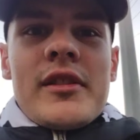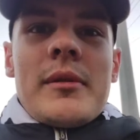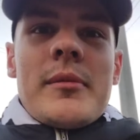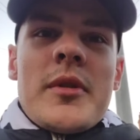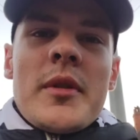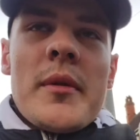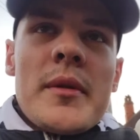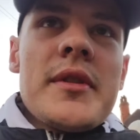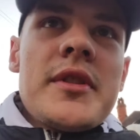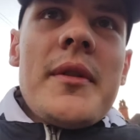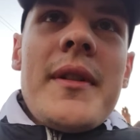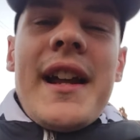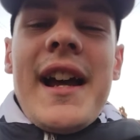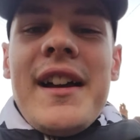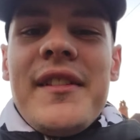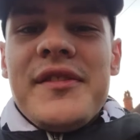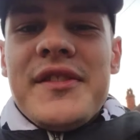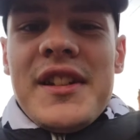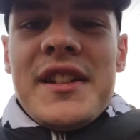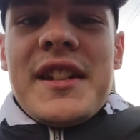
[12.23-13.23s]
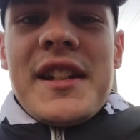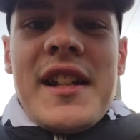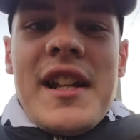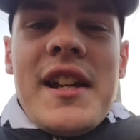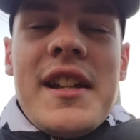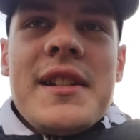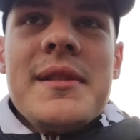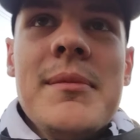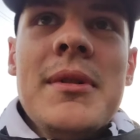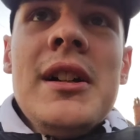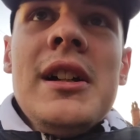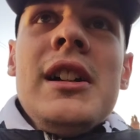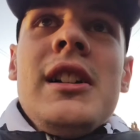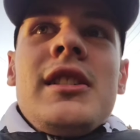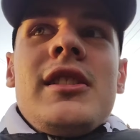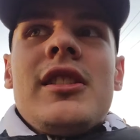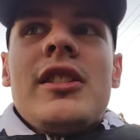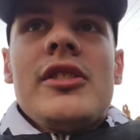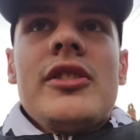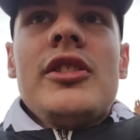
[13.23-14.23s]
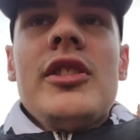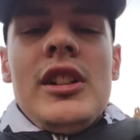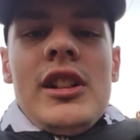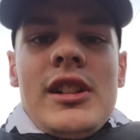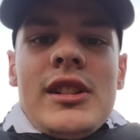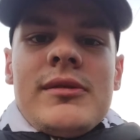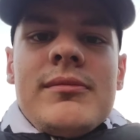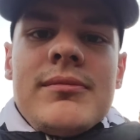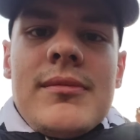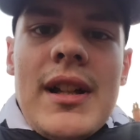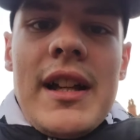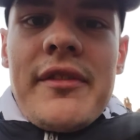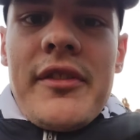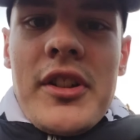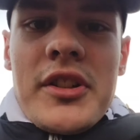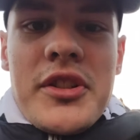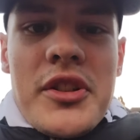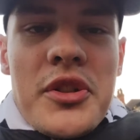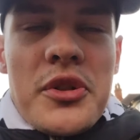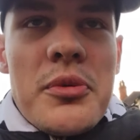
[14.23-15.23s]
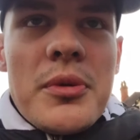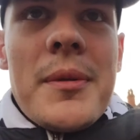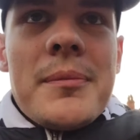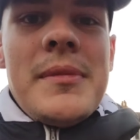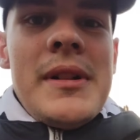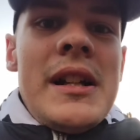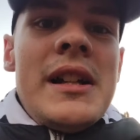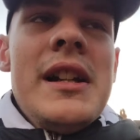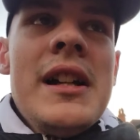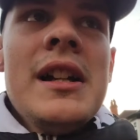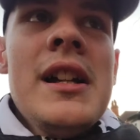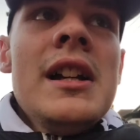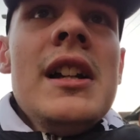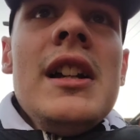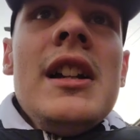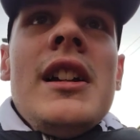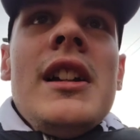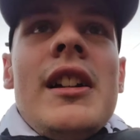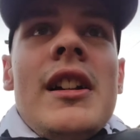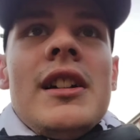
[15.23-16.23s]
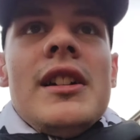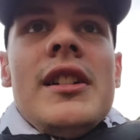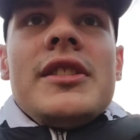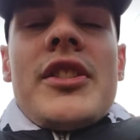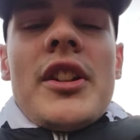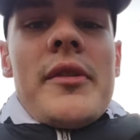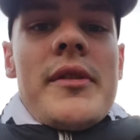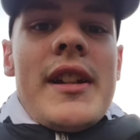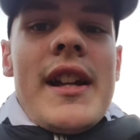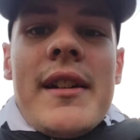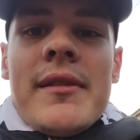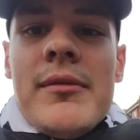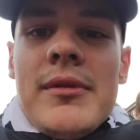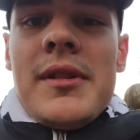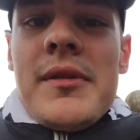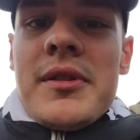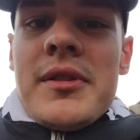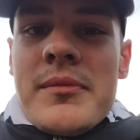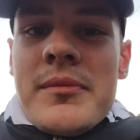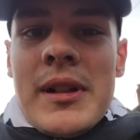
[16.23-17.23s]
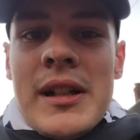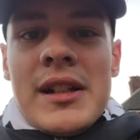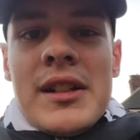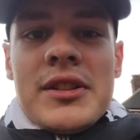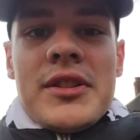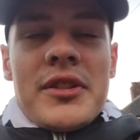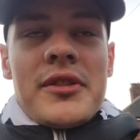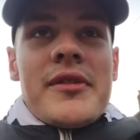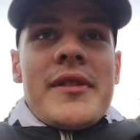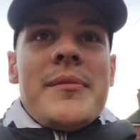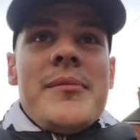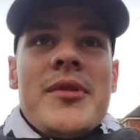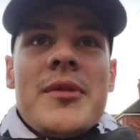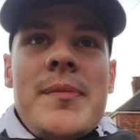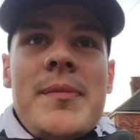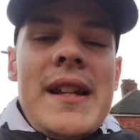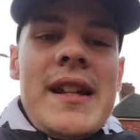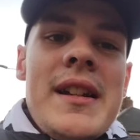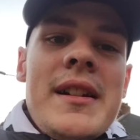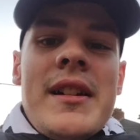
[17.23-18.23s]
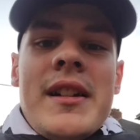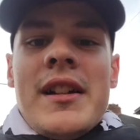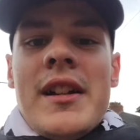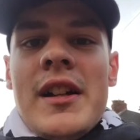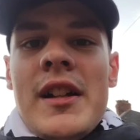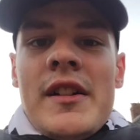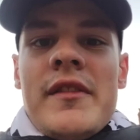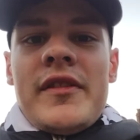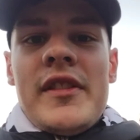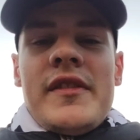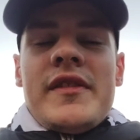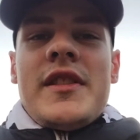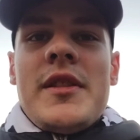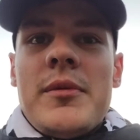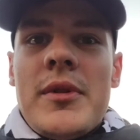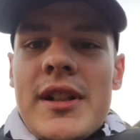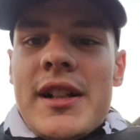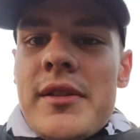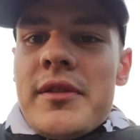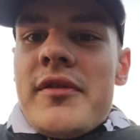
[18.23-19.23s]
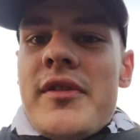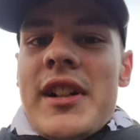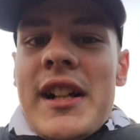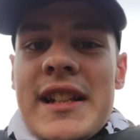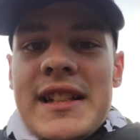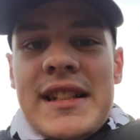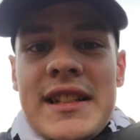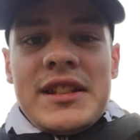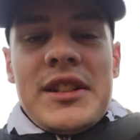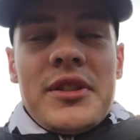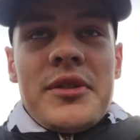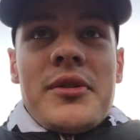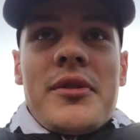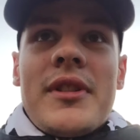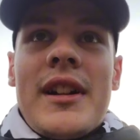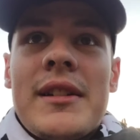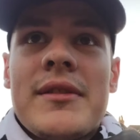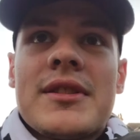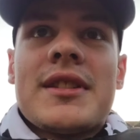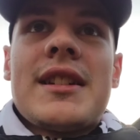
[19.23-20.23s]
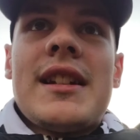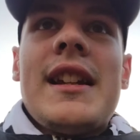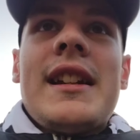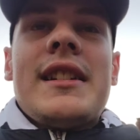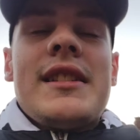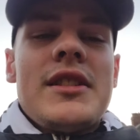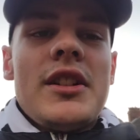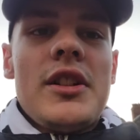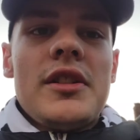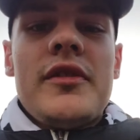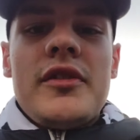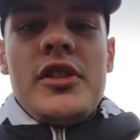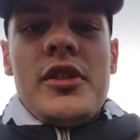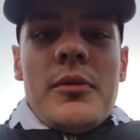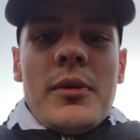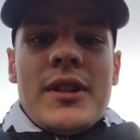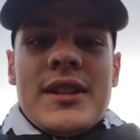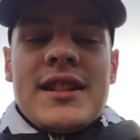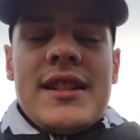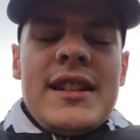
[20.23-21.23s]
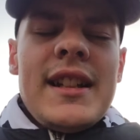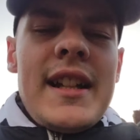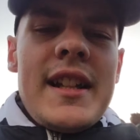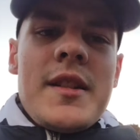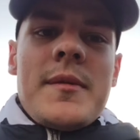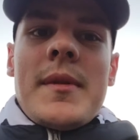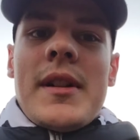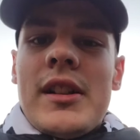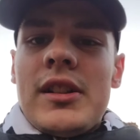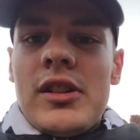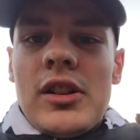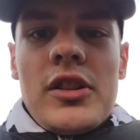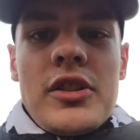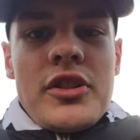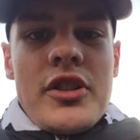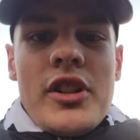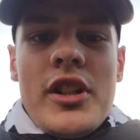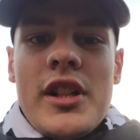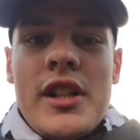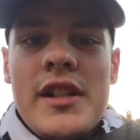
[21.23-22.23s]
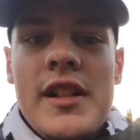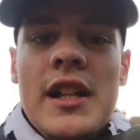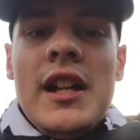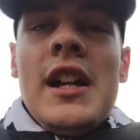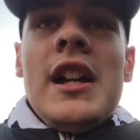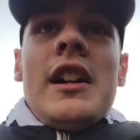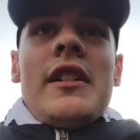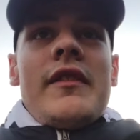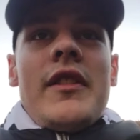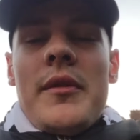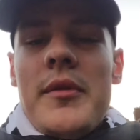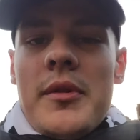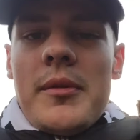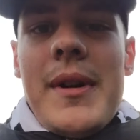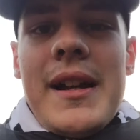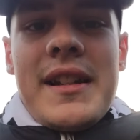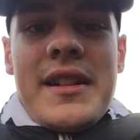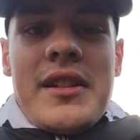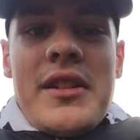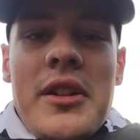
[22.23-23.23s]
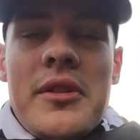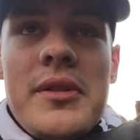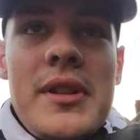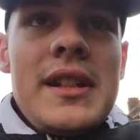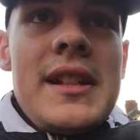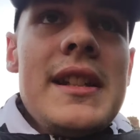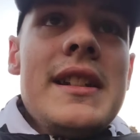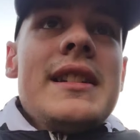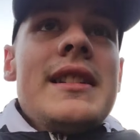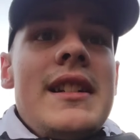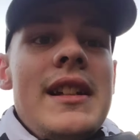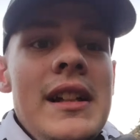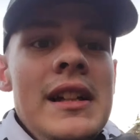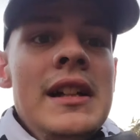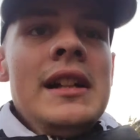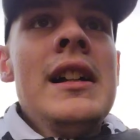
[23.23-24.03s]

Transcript: in Grimsby, we're doing it after the game because I forgot to do one. So yeah, welcome to Grimsby. 51 out of 92 grounds ticked off, new one today. It's been a long journey from the west to the east.